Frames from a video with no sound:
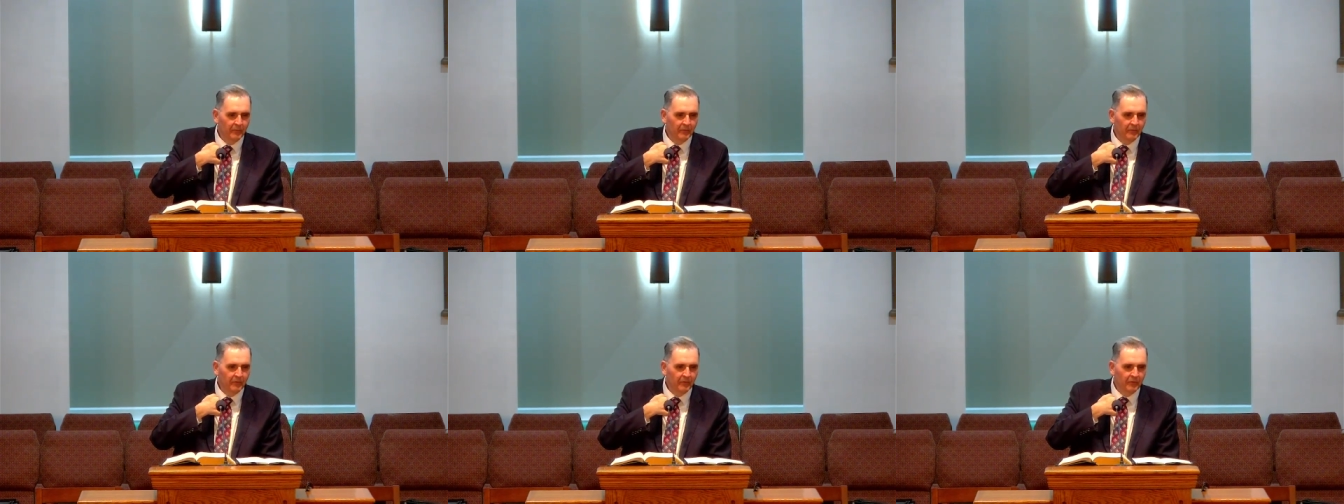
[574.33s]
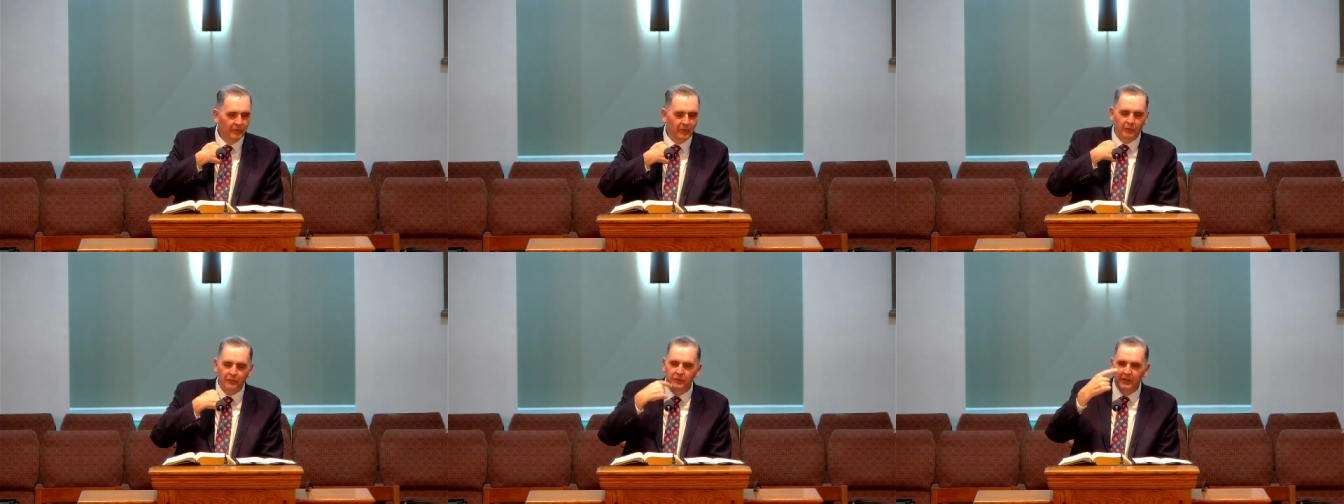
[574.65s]

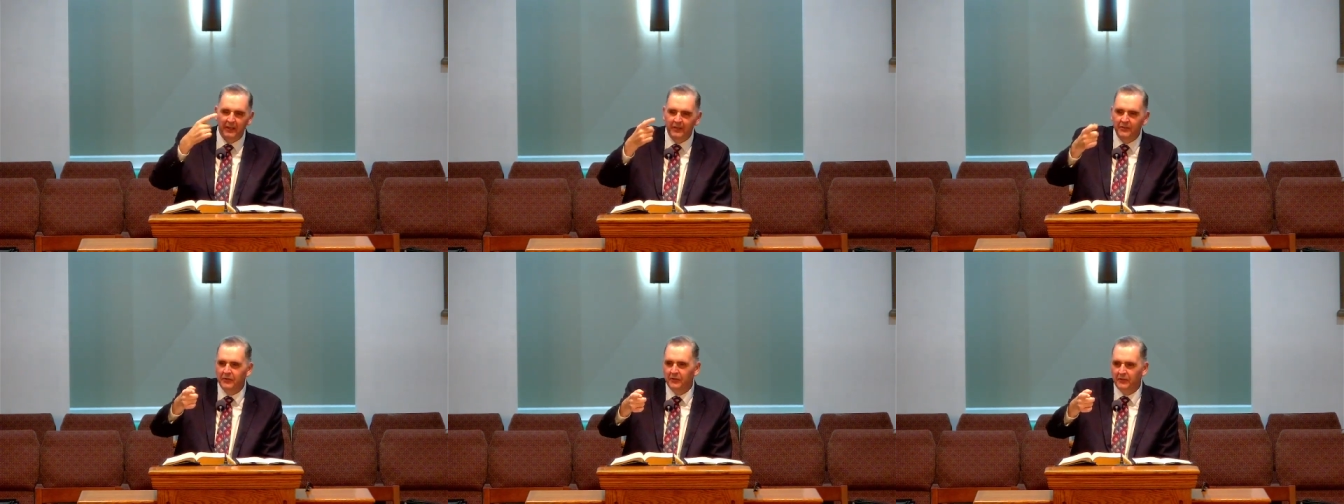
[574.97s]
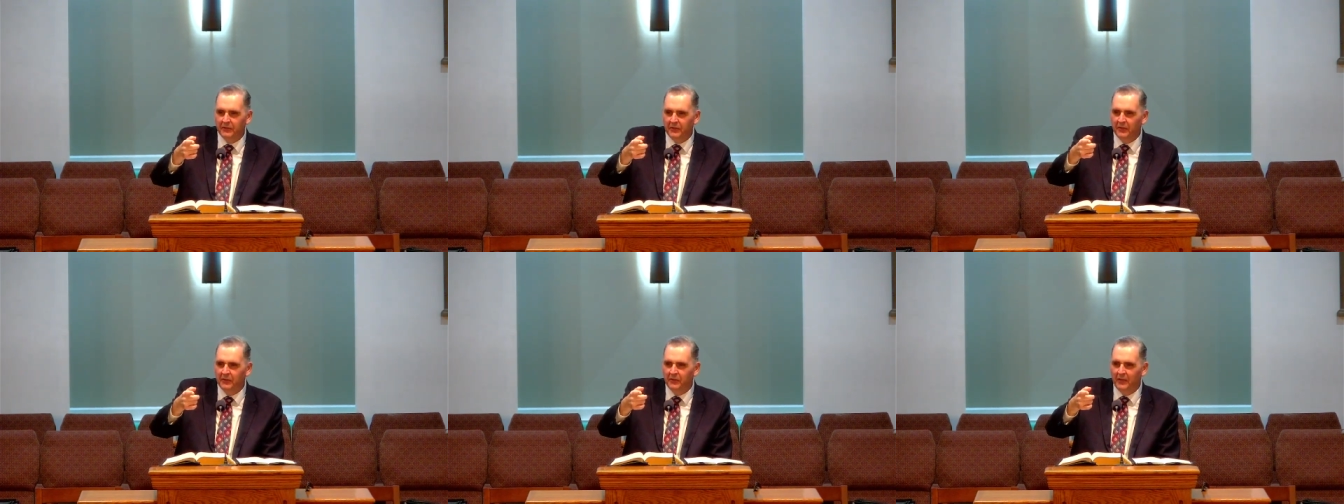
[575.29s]
So Jesus
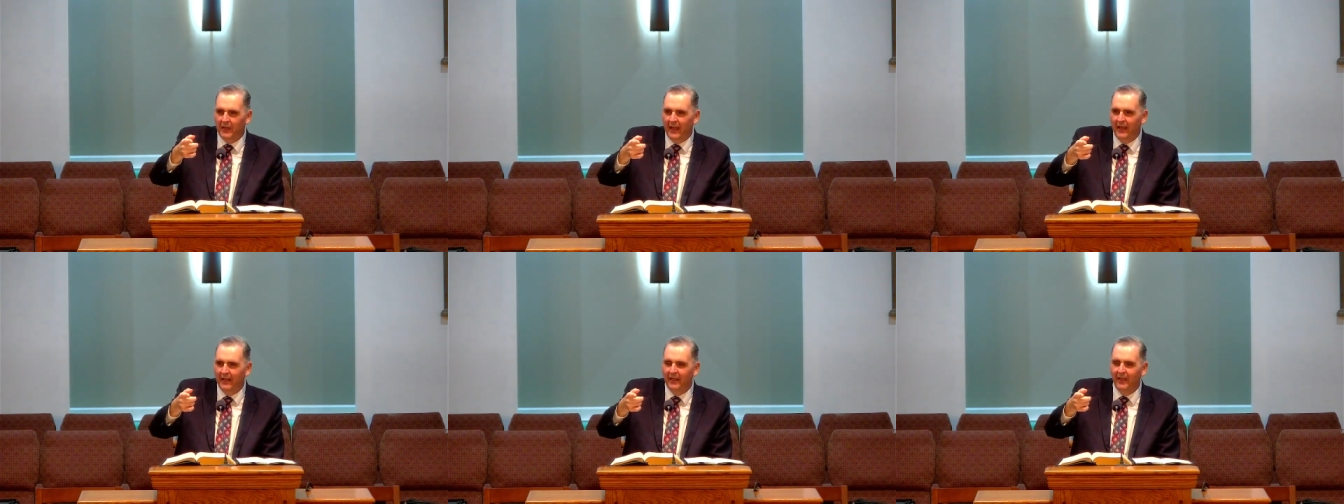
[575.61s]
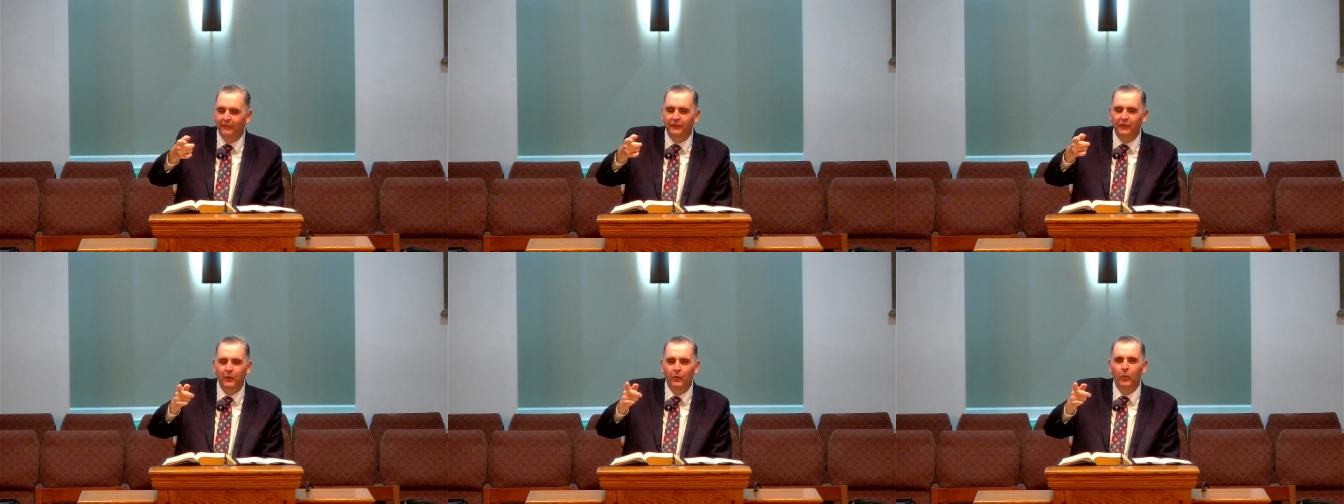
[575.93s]
is saying,
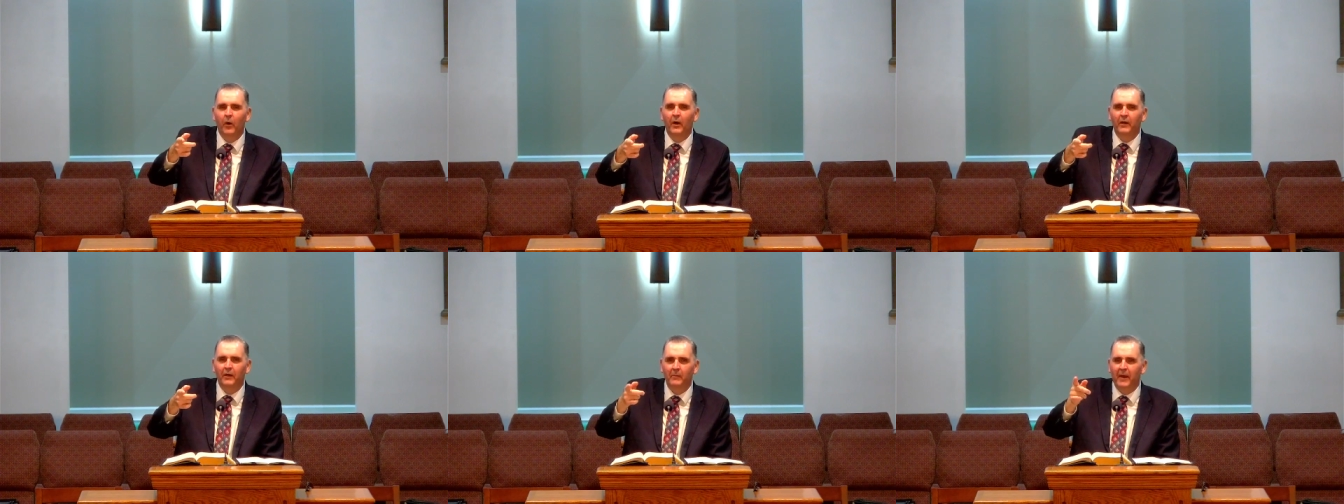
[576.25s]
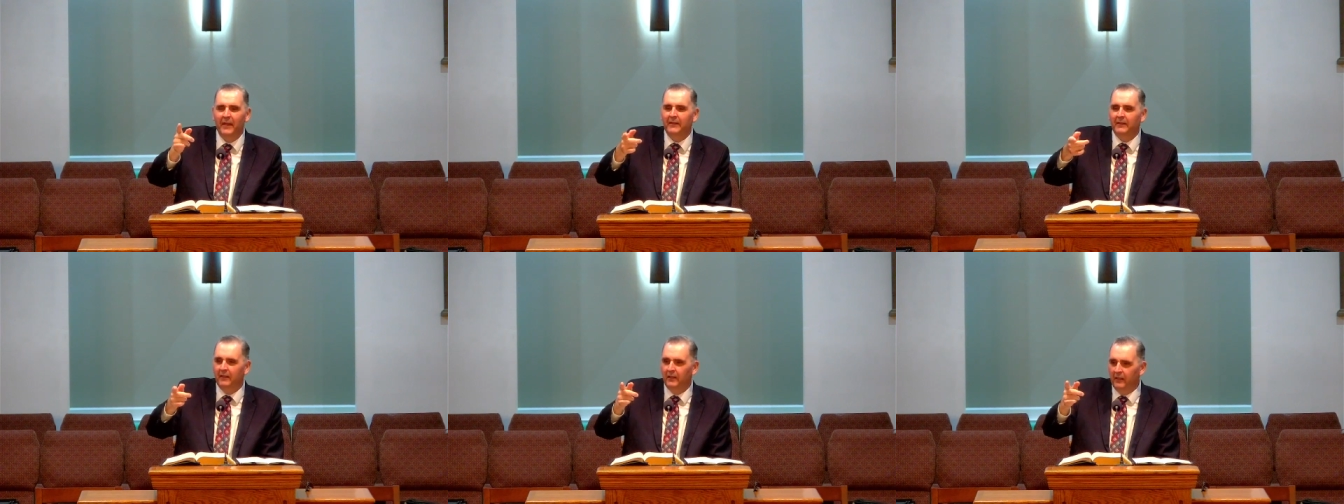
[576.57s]
if you want to
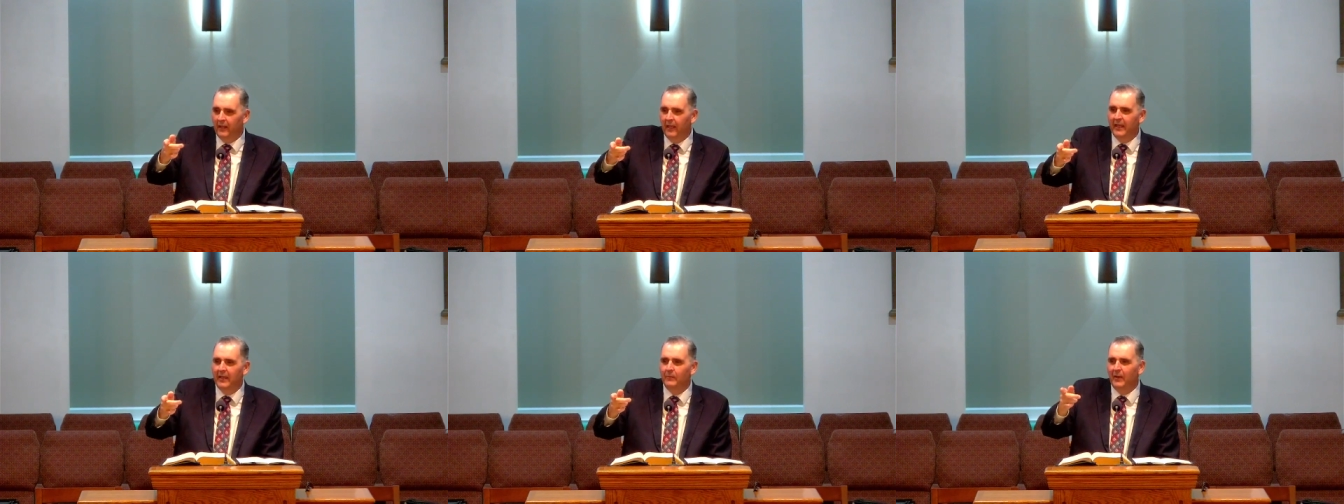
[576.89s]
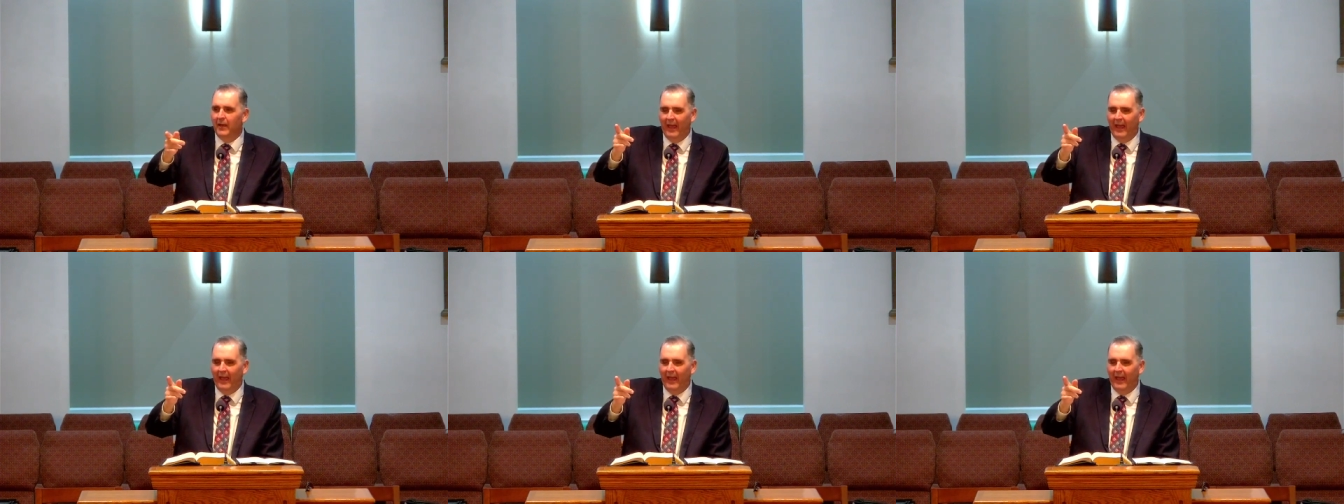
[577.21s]
make a claim at